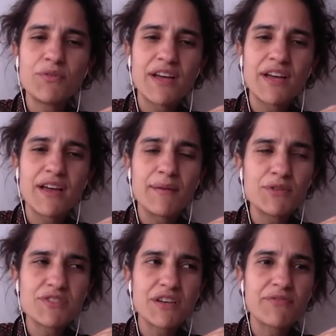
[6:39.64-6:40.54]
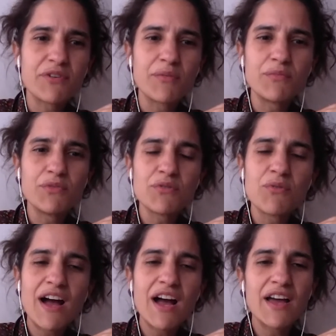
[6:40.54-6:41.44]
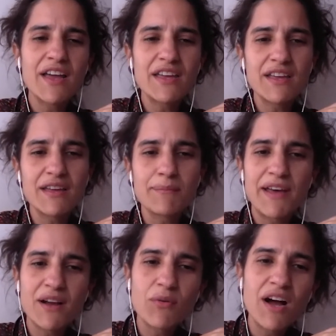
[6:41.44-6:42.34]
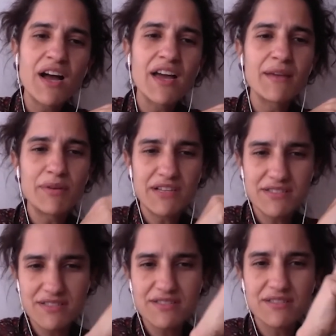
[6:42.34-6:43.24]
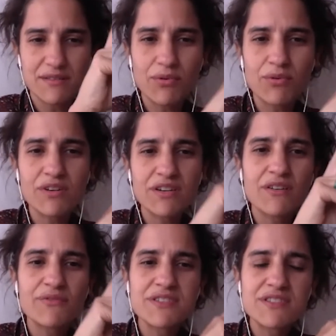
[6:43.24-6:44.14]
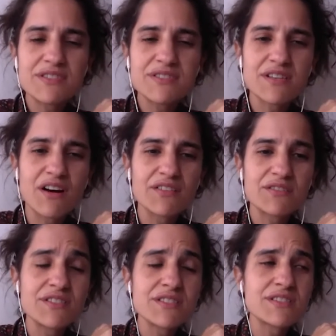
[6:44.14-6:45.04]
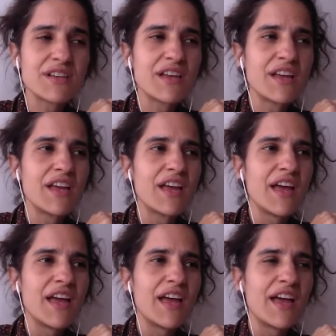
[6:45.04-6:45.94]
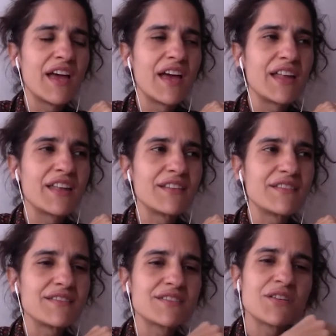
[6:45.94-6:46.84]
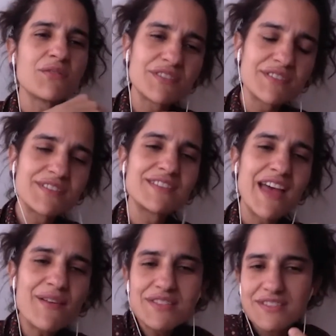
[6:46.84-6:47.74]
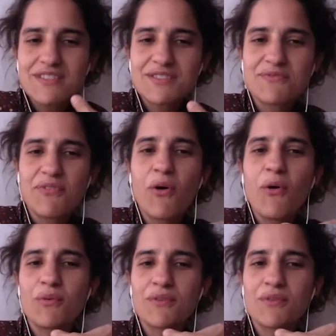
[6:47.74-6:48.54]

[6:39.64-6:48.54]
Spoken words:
music from Uruguay and Paraguay because it's in the border of these countries. And so there is this folk